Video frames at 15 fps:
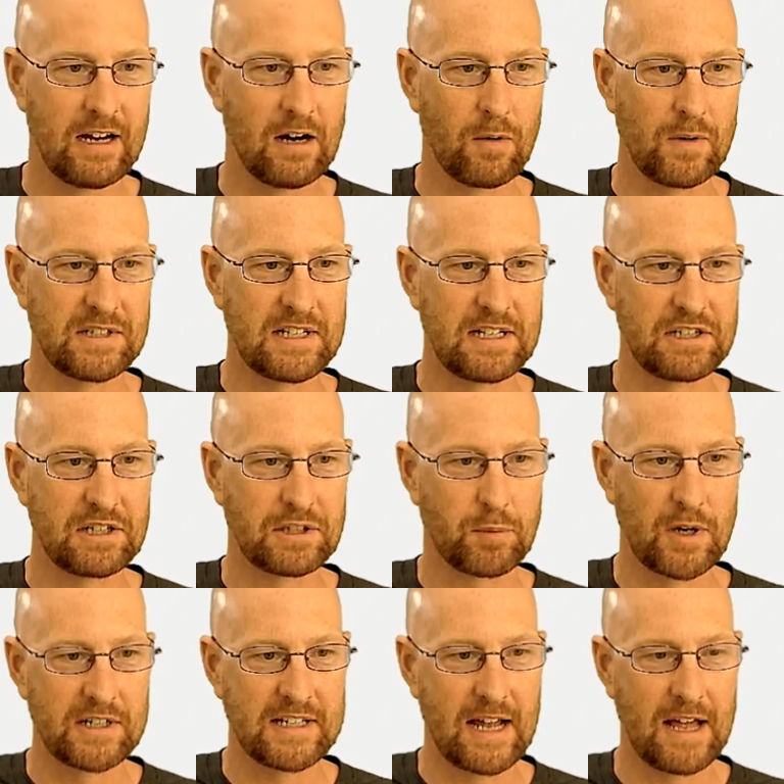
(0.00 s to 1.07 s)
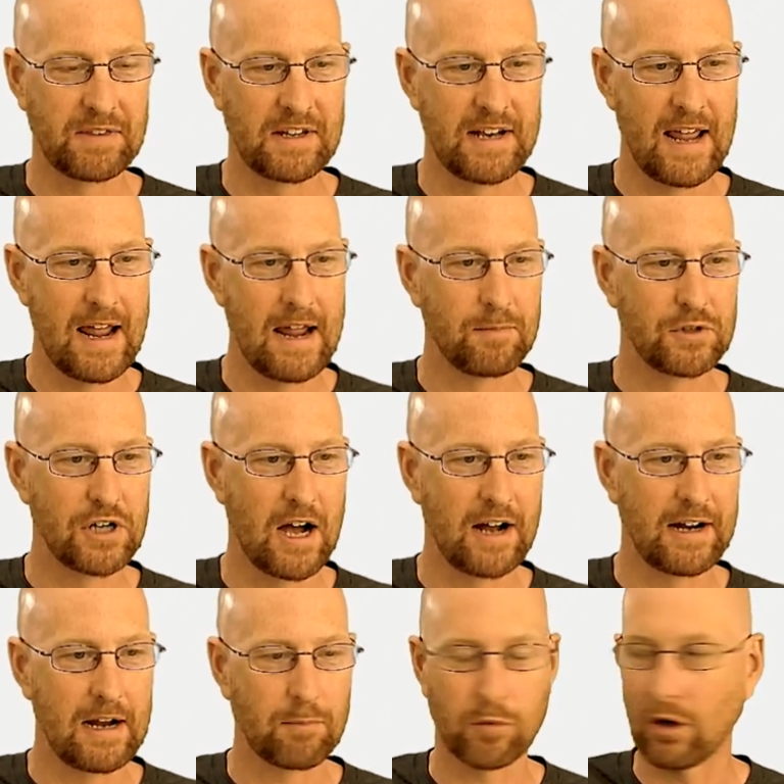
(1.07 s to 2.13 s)
Here we see it just prints out the name,
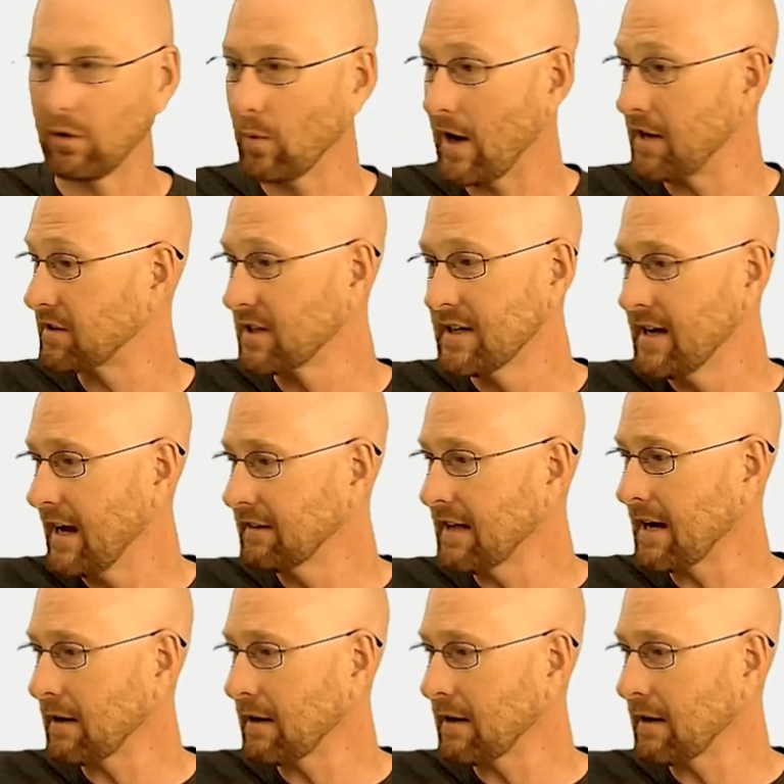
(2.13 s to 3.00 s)
John, April, and Wes. And